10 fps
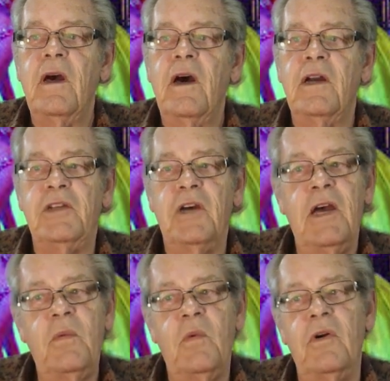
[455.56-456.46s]
A
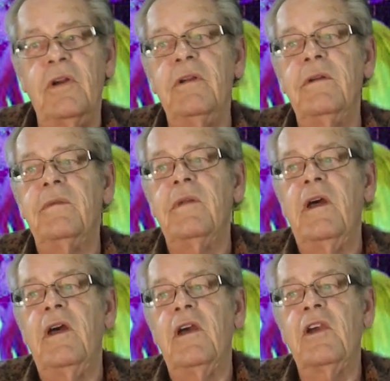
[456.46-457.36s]
Thai word,
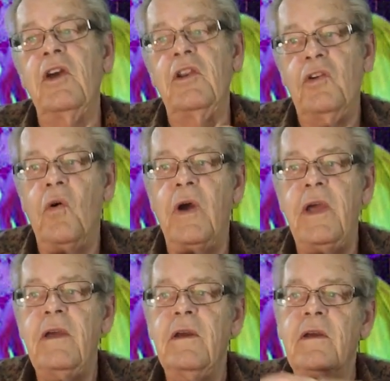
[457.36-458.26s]

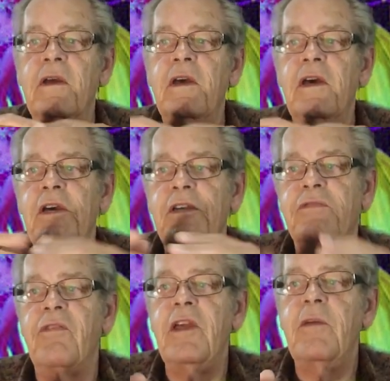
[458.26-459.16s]
katoi, is
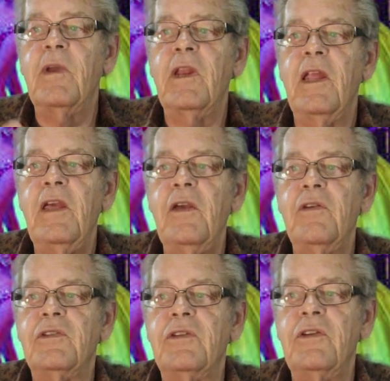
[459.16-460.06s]
frequently
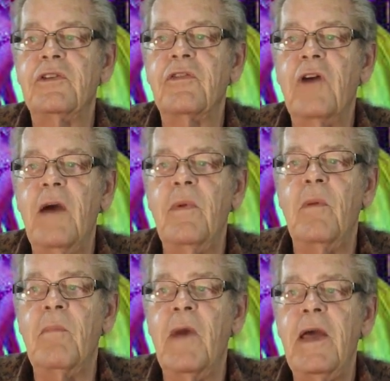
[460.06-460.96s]
used to describe a
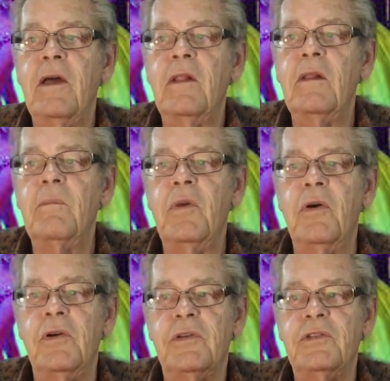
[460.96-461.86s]
male
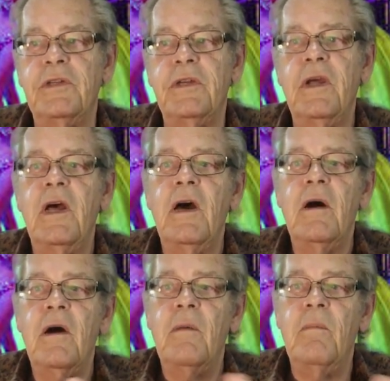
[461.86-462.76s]
person
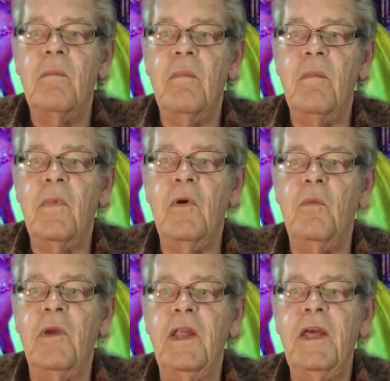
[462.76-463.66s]
who
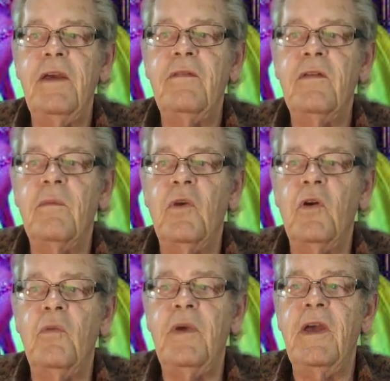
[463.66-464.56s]

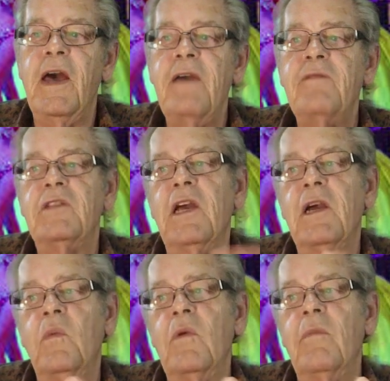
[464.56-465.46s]
behaves like
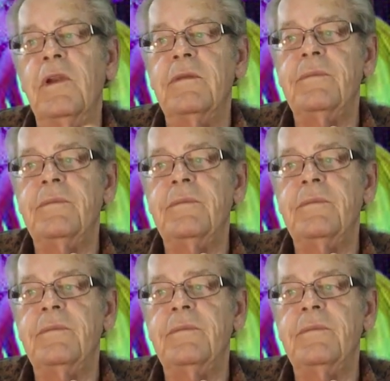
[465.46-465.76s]
a woman,